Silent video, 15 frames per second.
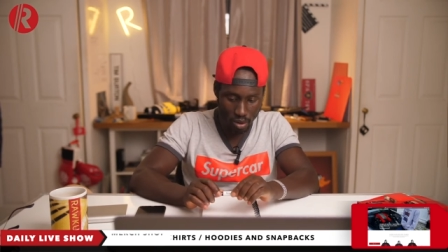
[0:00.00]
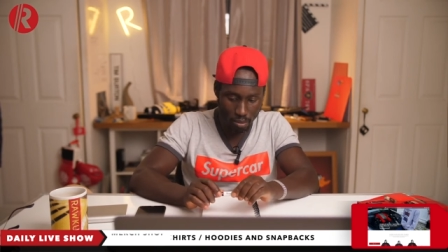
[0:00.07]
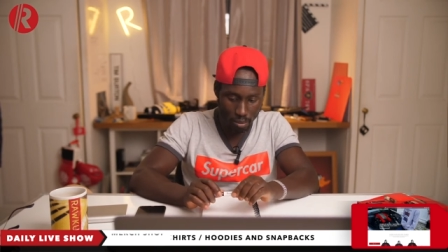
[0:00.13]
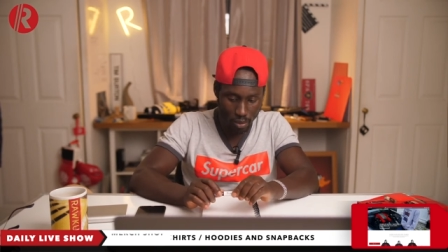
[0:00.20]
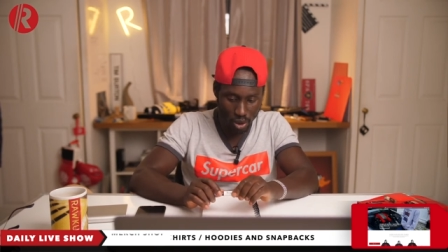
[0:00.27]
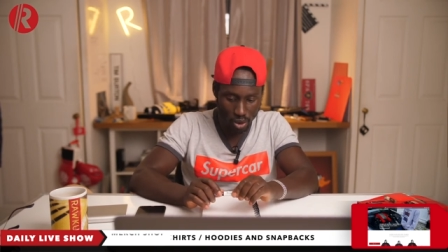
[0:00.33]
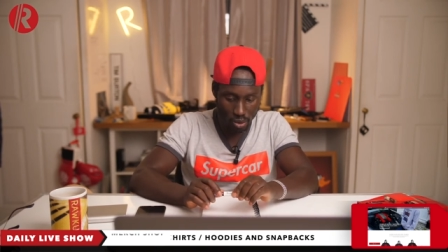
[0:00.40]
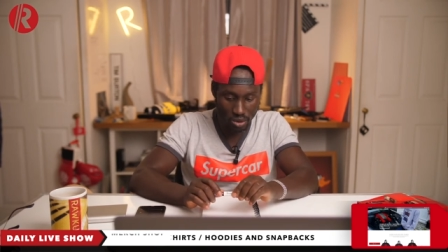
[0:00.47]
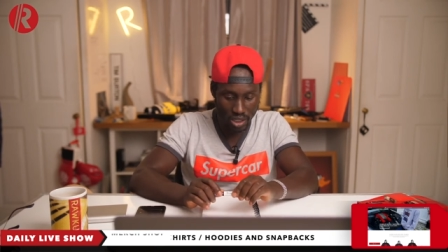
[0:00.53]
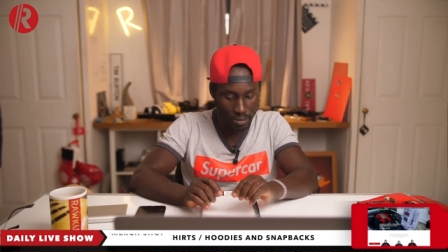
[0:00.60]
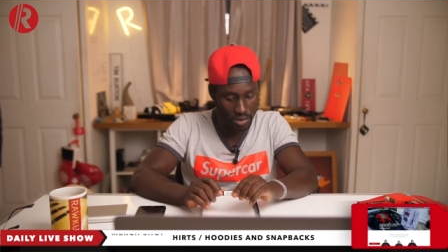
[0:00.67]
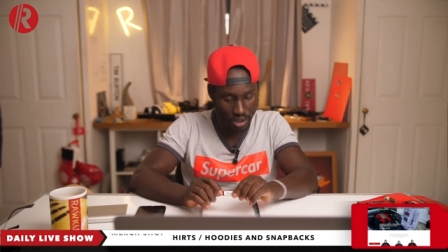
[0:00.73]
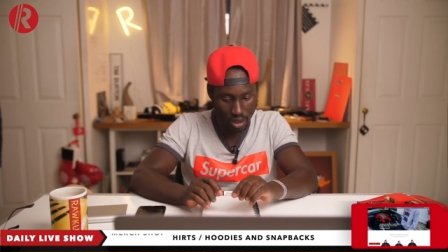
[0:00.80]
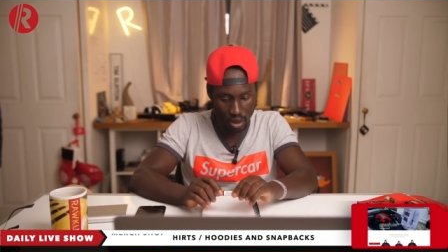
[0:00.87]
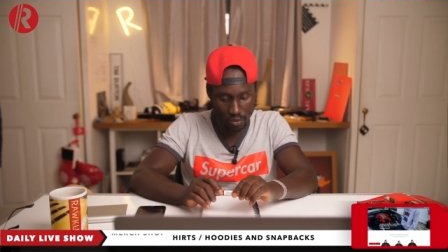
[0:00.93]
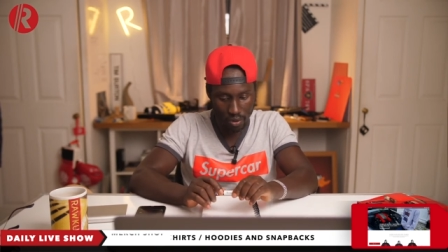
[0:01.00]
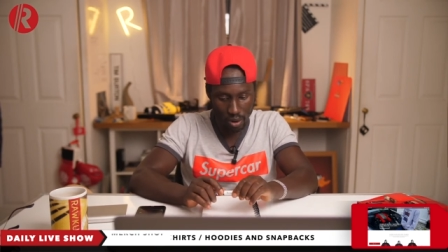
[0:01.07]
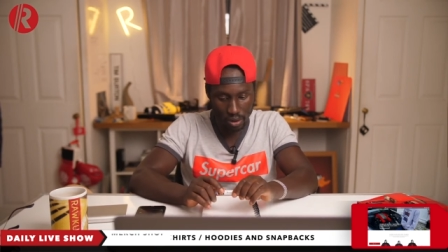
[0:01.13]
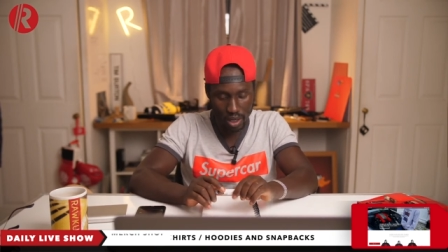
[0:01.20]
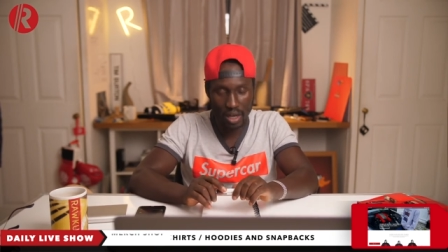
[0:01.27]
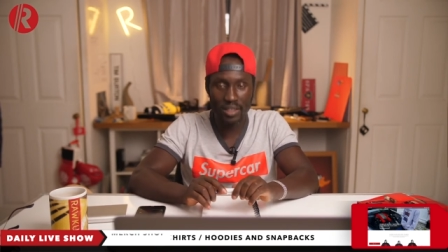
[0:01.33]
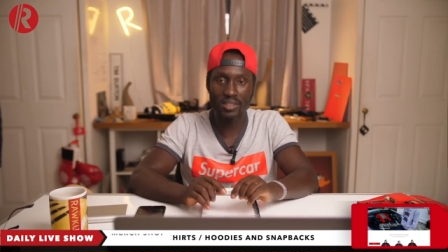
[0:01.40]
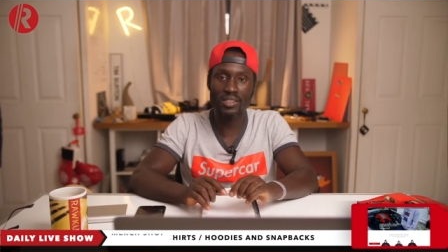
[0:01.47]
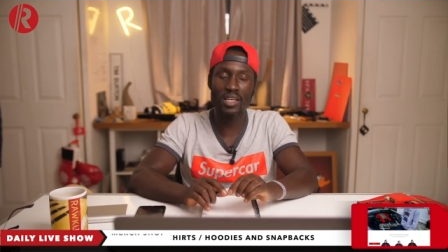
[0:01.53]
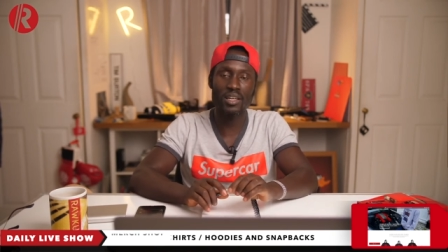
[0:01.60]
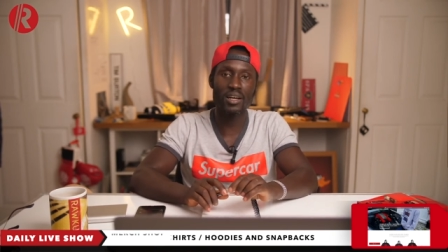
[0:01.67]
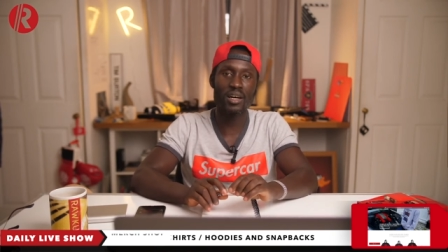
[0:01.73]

models himself on Ayrton Senna,